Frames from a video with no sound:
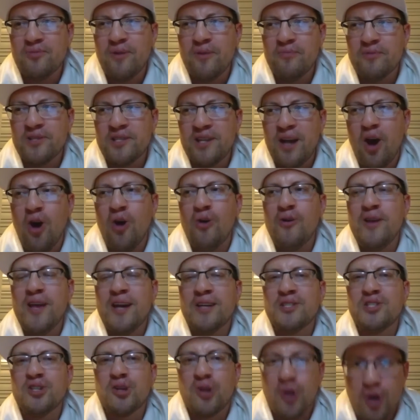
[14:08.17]
What was that? Oh,
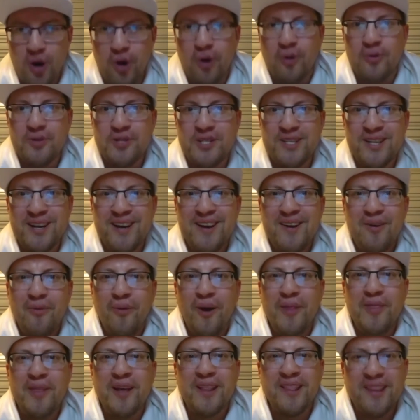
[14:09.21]
yes, a cult.
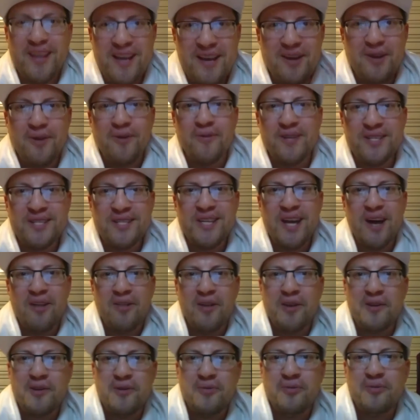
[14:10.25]
When the leader is
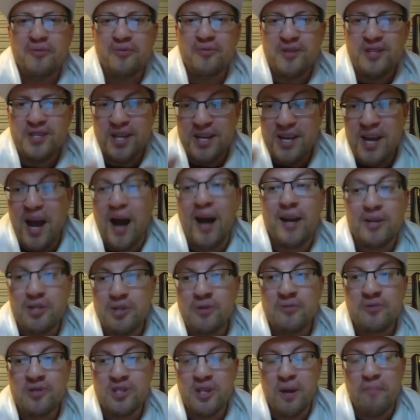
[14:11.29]
telling you to not
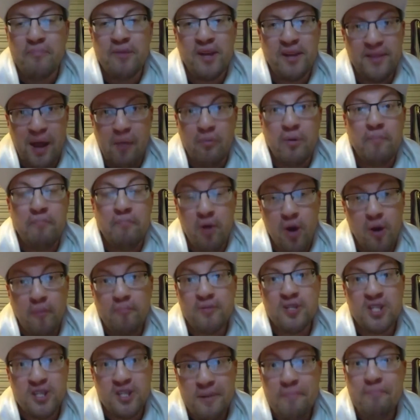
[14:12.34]
do something that would
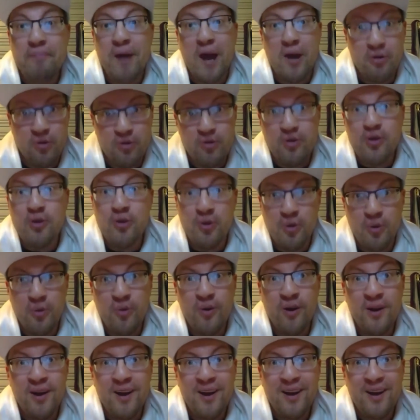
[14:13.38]
purposely better
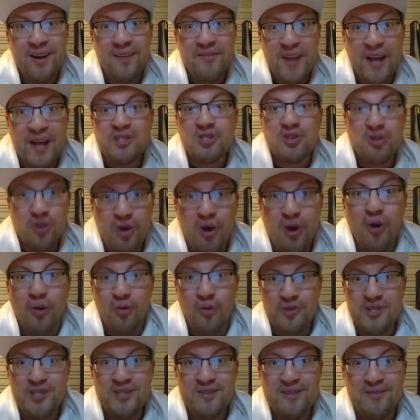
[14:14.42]
you, that's a
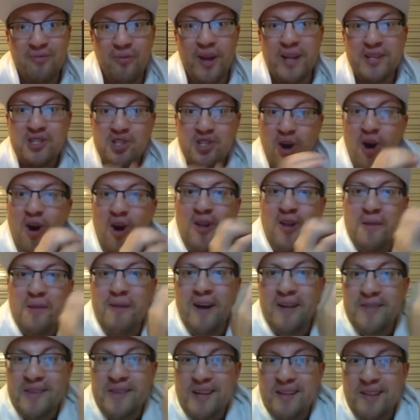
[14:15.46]
cult. When it's all
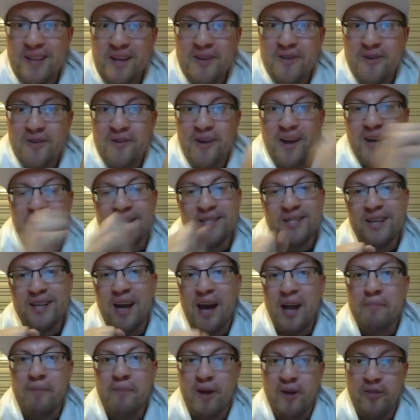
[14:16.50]
about the leader and it's
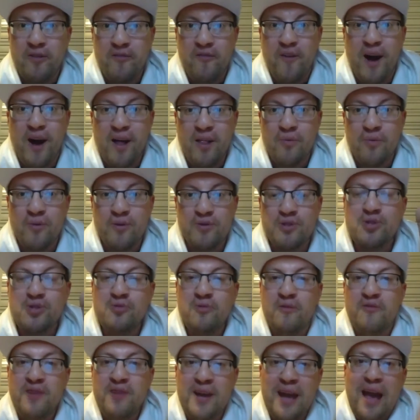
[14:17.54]
not about the followers, you
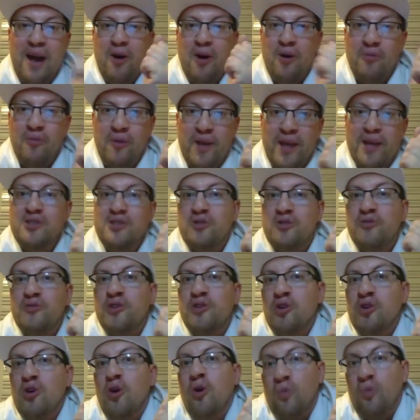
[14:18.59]
have now entered
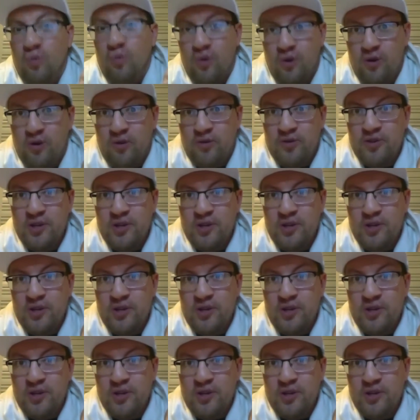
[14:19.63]
the cult world.